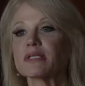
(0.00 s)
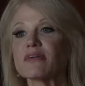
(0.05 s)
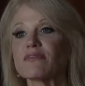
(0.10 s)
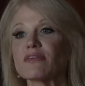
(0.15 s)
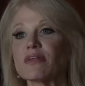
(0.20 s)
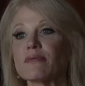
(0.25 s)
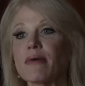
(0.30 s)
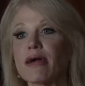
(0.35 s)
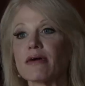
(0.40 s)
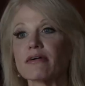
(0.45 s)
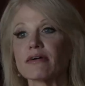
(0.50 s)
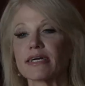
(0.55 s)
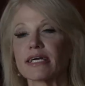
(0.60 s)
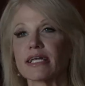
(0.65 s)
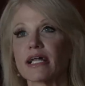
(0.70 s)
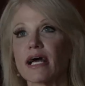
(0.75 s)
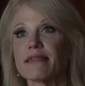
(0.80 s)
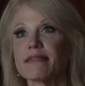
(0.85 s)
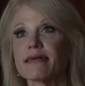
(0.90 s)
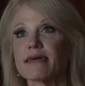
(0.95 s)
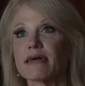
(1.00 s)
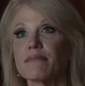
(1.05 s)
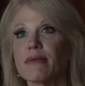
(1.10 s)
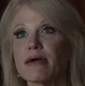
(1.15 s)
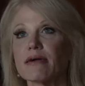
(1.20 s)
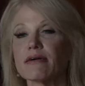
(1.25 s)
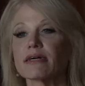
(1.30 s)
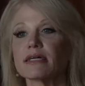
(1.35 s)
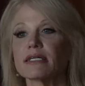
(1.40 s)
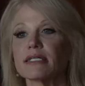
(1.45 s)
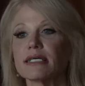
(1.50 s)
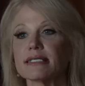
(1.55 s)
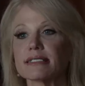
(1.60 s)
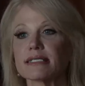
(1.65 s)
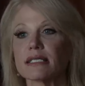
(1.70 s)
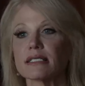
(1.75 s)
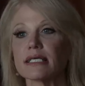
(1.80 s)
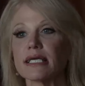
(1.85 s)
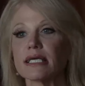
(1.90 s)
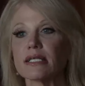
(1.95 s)
believe in America, and I think America
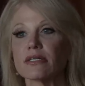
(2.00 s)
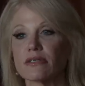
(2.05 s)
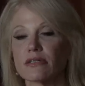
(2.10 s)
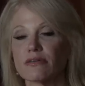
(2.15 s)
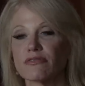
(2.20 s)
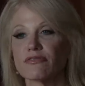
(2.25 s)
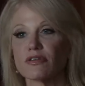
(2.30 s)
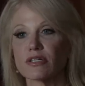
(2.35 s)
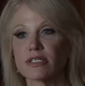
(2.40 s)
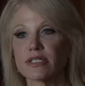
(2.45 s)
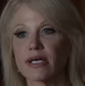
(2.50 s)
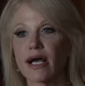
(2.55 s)
needs a leader for a